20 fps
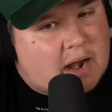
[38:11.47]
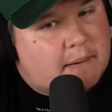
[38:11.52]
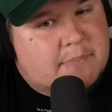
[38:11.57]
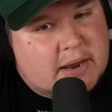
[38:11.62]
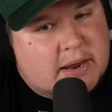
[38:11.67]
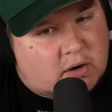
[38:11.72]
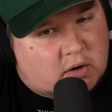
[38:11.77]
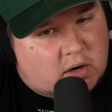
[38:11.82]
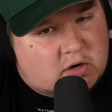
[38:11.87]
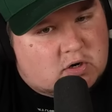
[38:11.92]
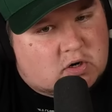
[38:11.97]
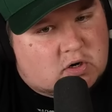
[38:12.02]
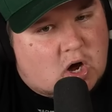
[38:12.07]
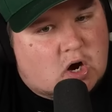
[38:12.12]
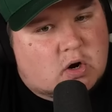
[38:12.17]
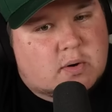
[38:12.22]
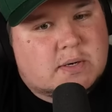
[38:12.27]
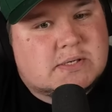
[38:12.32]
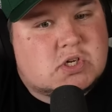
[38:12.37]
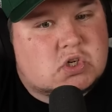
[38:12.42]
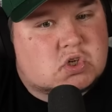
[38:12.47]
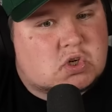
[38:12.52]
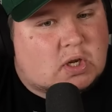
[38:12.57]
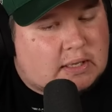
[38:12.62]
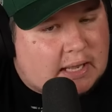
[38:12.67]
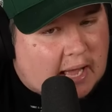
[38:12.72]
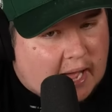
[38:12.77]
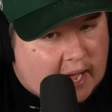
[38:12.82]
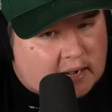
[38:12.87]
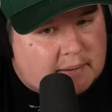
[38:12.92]
bigger underdog because there's a
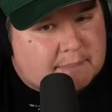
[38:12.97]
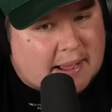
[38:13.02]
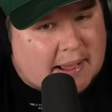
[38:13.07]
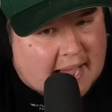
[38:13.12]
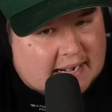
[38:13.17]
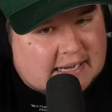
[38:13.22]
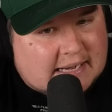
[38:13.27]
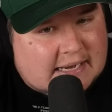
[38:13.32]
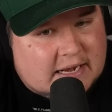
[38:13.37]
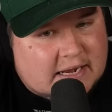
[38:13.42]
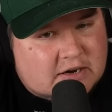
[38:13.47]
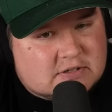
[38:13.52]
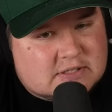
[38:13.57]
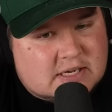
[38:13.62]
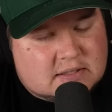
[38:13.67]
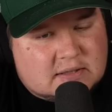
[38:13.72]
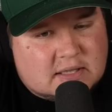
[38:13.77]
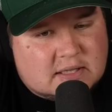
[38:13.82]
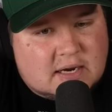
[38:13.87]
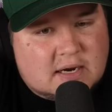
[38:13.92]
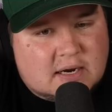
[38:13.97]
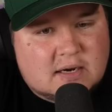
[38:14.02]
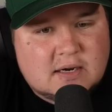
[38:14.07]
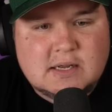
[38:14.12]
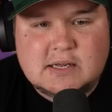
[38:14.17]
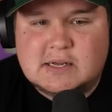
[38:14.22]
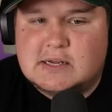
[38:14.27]
lot of Paddy haters out there.